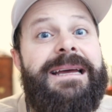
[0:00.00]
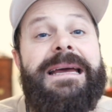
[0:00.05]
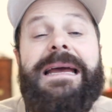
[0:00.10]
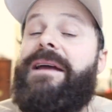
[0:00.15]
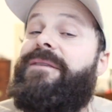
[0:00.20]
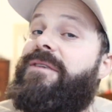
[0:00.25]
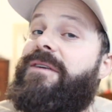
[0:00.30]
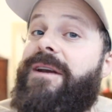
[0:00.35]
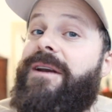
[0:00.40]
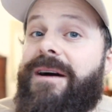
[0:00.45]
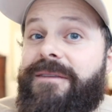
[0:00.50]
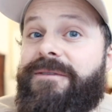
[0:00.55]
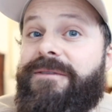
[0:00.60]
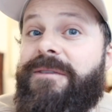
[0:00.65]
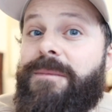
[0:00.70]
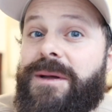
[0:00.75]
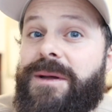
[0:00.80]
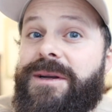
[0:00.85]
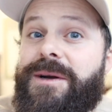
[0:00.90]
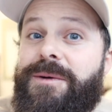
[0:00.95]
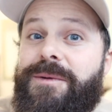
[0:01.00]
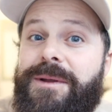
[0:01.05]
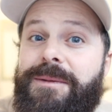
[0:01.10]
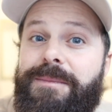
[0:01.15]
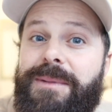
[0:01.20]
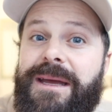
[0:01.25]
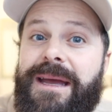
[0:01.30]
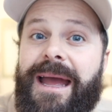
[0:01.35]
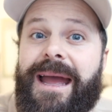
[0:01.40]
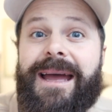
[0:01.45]
if you're not familiar with
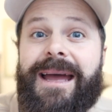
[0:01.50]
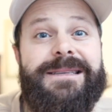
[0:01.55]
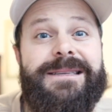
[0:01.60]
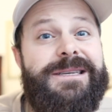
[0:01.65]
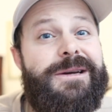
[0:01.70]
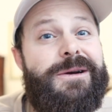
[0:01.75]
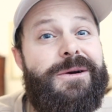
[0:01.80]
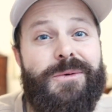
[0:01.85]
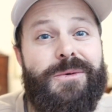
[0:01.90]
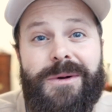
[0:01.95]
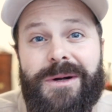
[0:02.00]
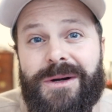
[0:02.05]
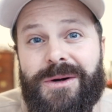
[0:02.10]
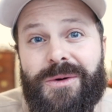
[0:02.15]
Behance, real